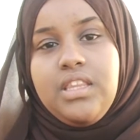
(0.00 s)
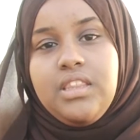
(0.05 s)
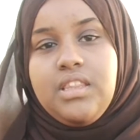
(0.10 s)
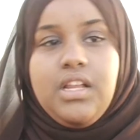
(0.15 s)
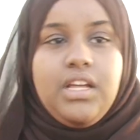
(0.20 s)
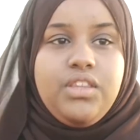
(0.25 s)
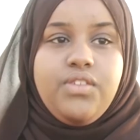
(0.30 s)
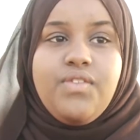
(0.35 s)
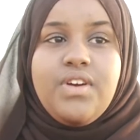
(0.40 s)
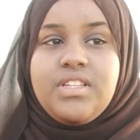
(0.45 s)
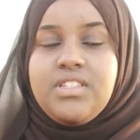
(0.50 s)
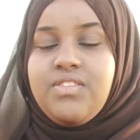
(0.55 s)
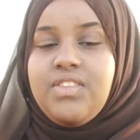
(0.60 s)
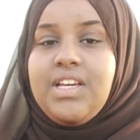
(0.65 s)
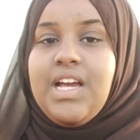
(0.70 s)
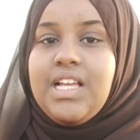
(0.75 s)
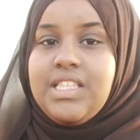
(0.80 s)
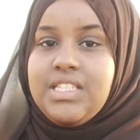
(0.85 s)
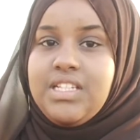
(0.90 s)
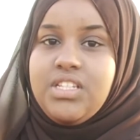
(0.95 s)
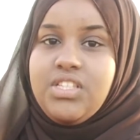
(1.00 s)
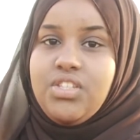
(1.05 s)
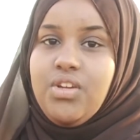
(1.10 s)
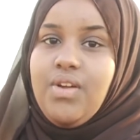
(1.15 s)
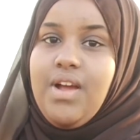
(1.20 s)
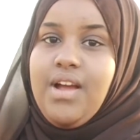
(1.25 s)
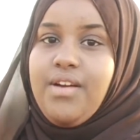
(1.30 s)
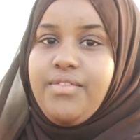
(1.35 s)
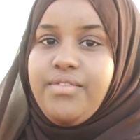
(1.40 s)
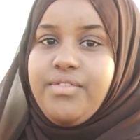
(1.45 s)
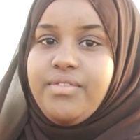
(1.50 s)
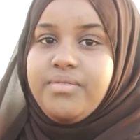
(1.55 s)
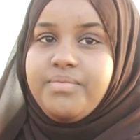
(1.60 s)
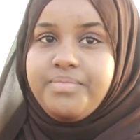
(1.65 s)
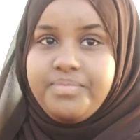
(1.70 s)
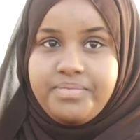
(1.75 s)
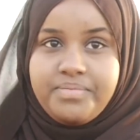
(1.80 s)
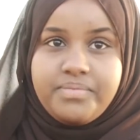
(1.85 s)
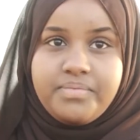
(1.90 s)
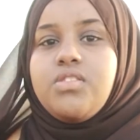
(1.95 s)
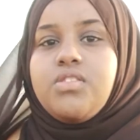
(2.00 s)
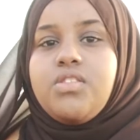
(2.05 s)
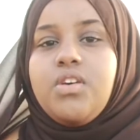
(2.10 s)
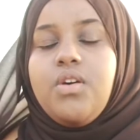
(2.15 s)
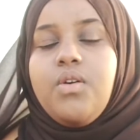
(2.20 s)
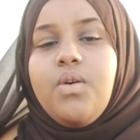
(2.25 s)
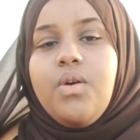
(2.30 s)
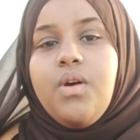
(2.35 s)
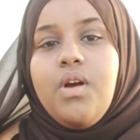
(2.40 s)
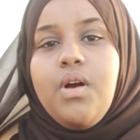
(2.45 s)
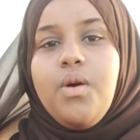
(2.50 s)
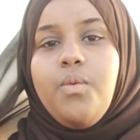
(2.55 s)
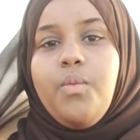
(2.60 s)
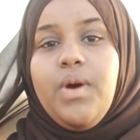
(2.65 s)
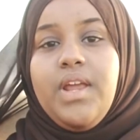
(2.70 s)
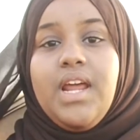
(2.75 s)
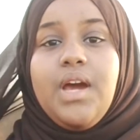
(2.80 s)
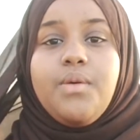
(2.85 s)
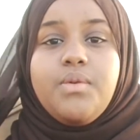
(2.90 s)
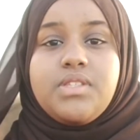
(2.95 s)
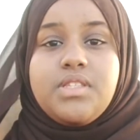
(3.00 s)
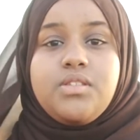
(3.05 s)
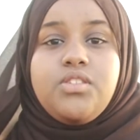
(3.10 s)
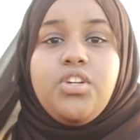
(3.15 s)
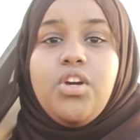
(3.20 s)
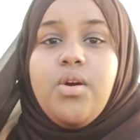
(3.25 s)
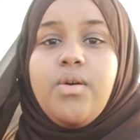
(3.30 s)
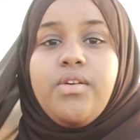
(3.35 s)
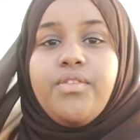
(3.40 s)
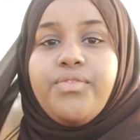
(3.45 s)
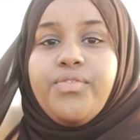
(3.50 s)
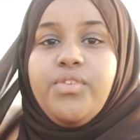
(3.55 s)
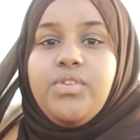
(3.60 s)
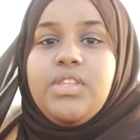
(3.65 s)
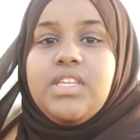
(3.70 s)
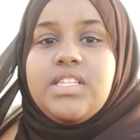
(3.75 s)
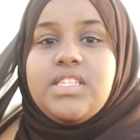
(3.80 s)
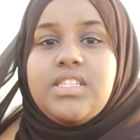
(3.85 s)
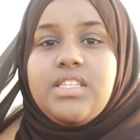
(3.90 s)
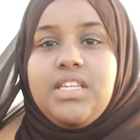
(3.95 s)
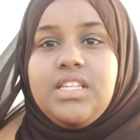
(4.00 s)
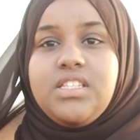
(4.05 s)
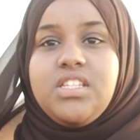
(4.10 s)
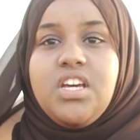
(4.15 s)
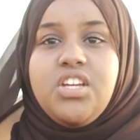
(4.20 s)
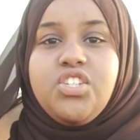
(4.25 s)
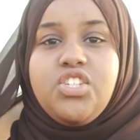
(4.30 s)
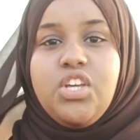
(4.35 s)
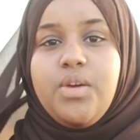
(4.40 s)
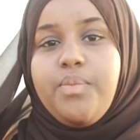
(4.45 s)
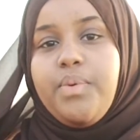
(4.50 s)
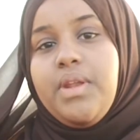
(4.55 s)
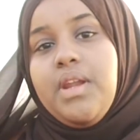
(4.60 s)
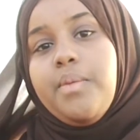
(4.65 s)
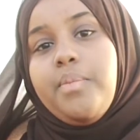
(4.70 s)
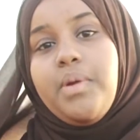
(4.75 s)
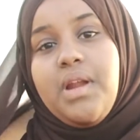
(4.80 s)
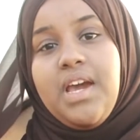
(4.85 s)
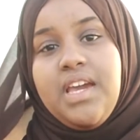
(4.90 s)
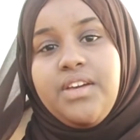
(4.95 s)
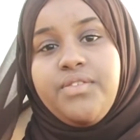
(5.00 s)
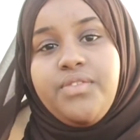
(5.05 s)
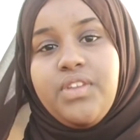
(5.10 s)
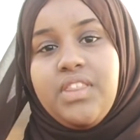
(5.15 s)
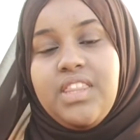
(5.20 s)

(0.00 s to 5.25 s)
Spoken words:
like the rest of the candidates don't have. So when I was going through this internship and applying for